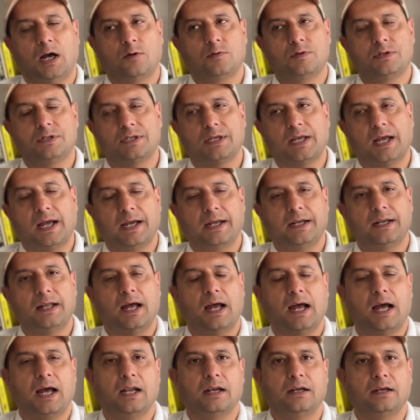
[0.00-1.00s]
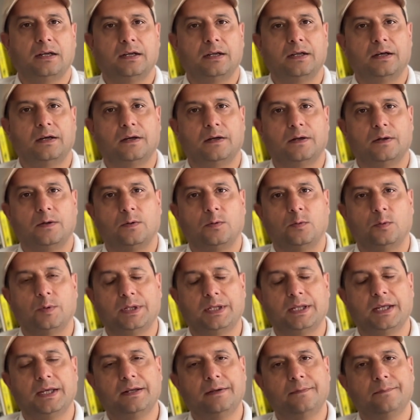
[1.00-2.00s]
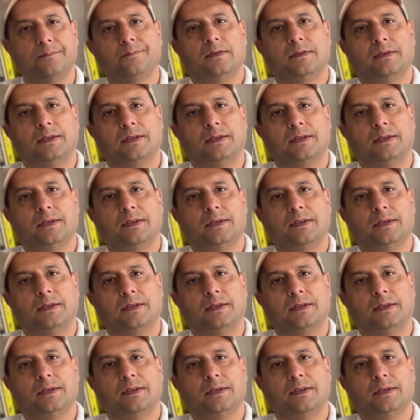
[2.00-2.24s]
outside and uh, within.